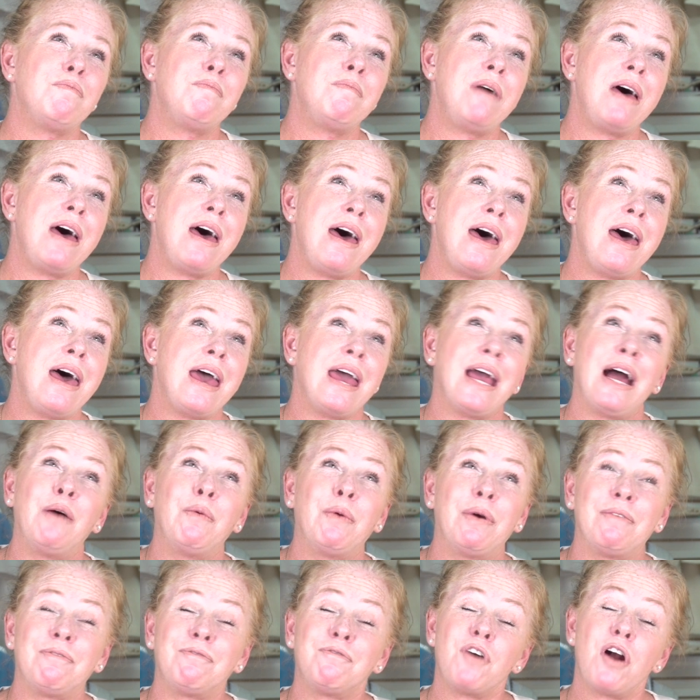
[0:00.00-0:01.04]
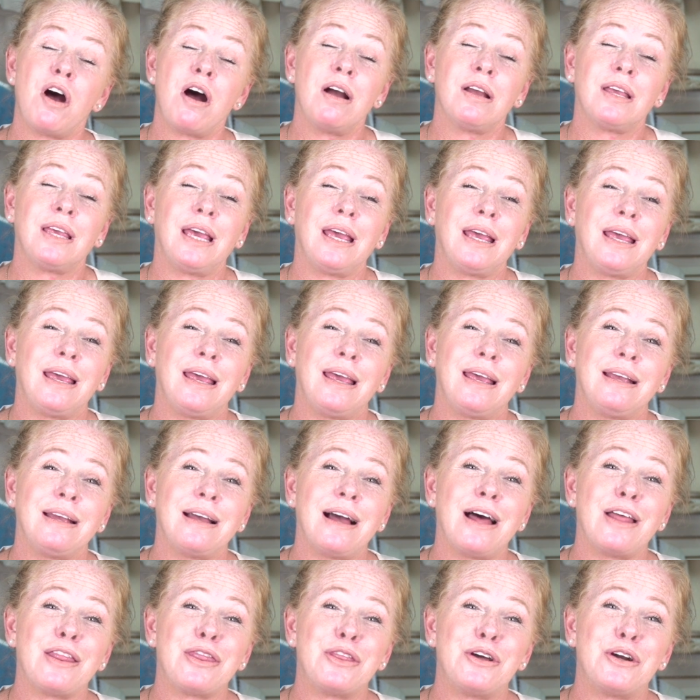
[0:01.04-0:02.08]
May, I went frog gigging,
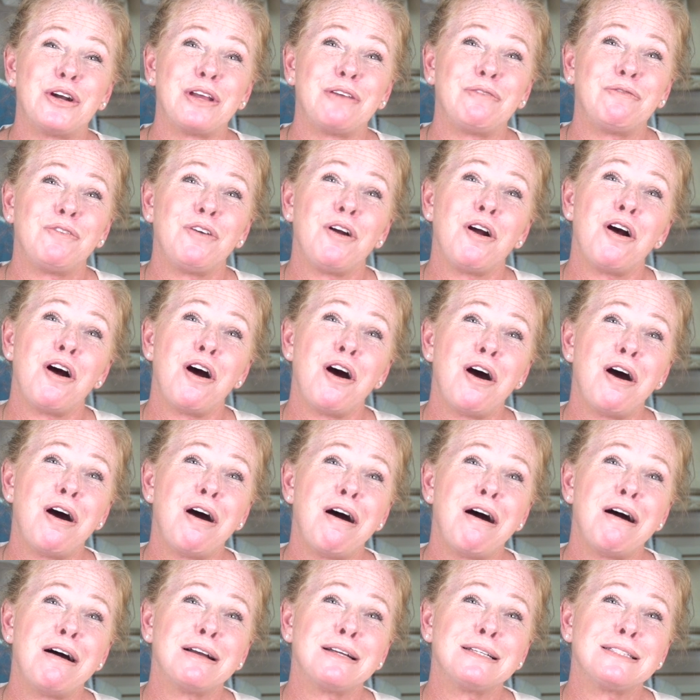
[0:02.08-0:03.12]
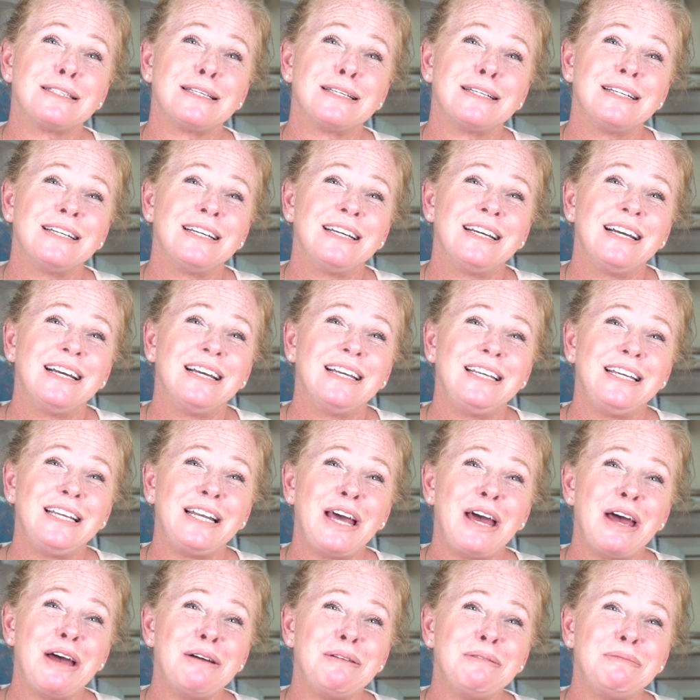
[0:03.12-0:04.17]
got 30 frogs. I'm
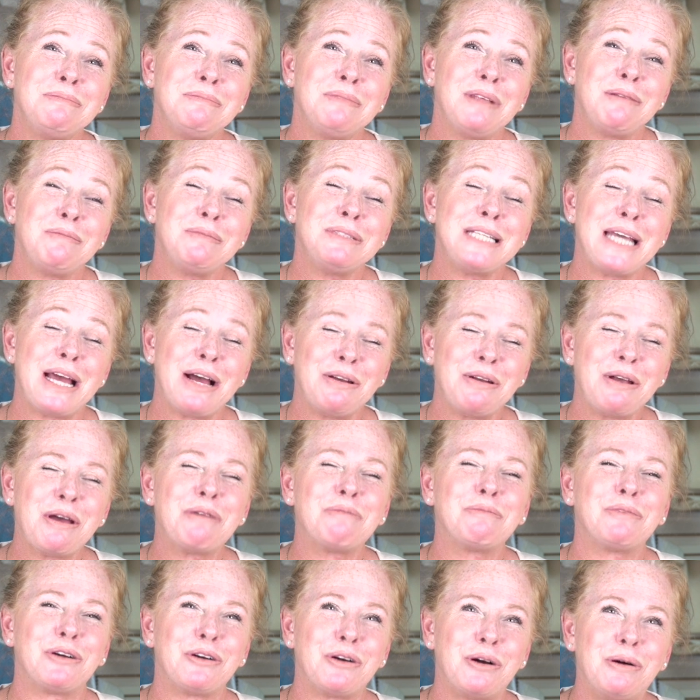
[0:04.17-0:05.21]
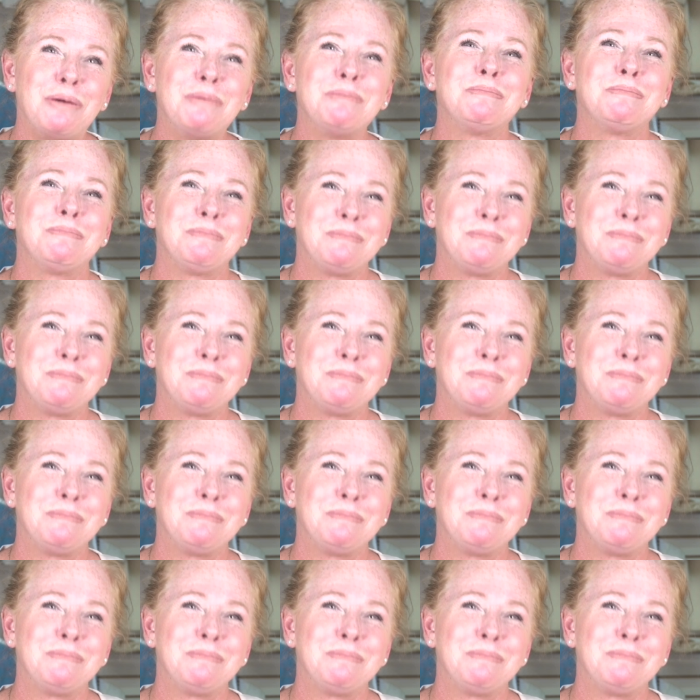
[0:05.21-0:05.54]
a down home girl.